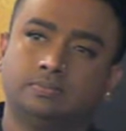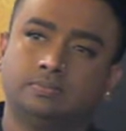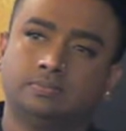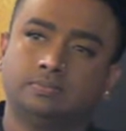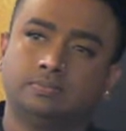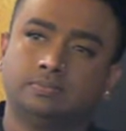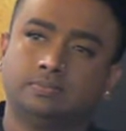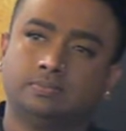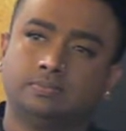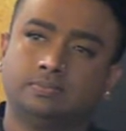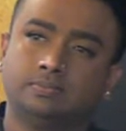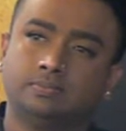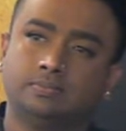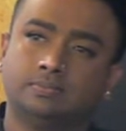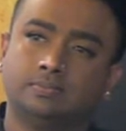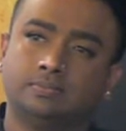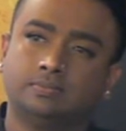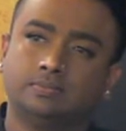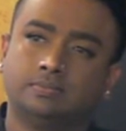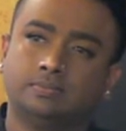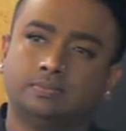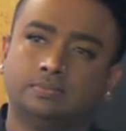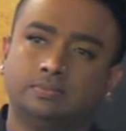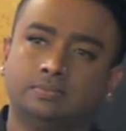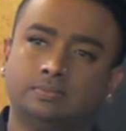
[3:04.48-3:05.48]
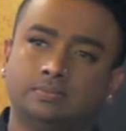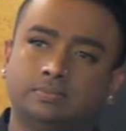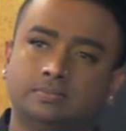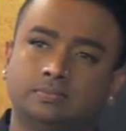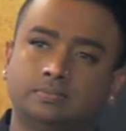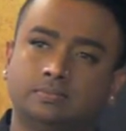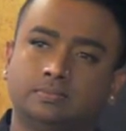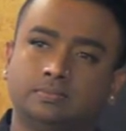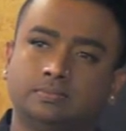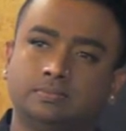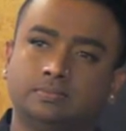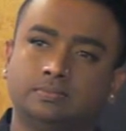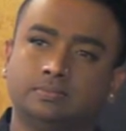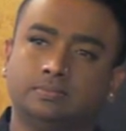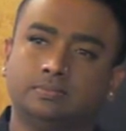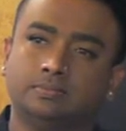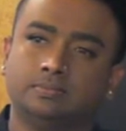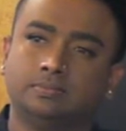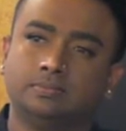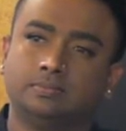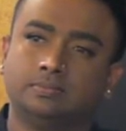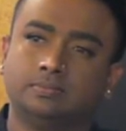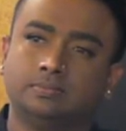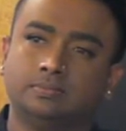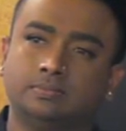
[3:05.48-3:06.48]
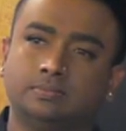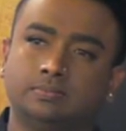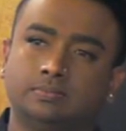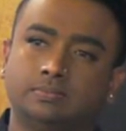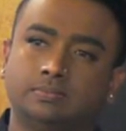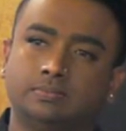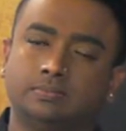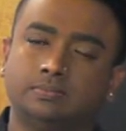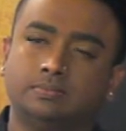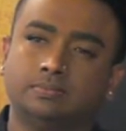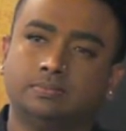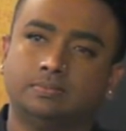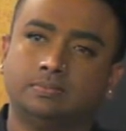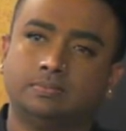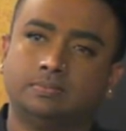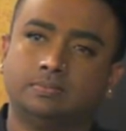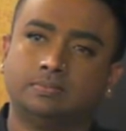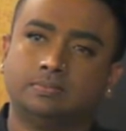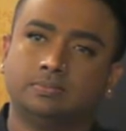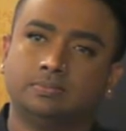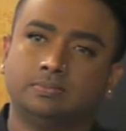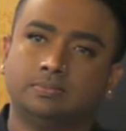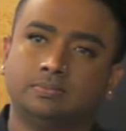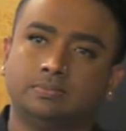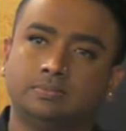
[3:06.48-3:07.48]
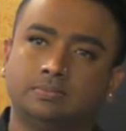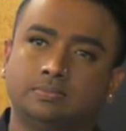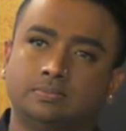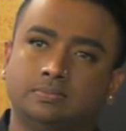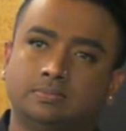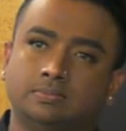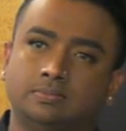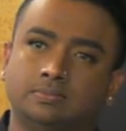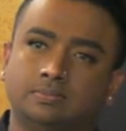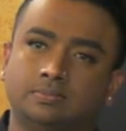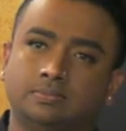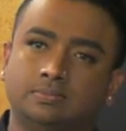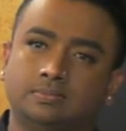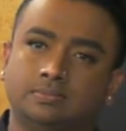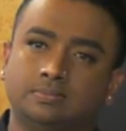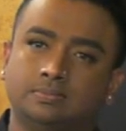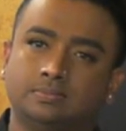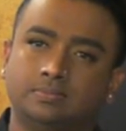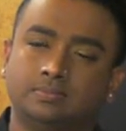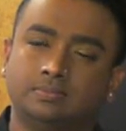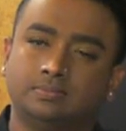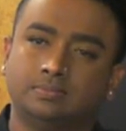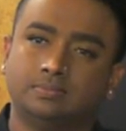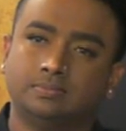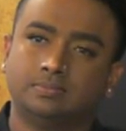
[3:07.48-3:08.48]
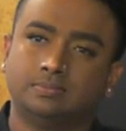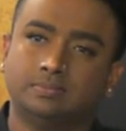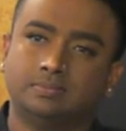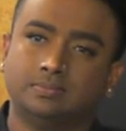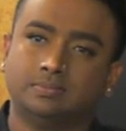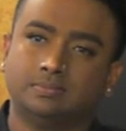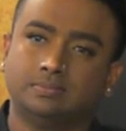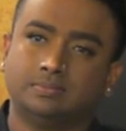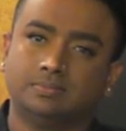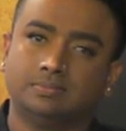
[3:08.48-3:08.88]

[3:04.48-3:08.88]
The person shown says nothing.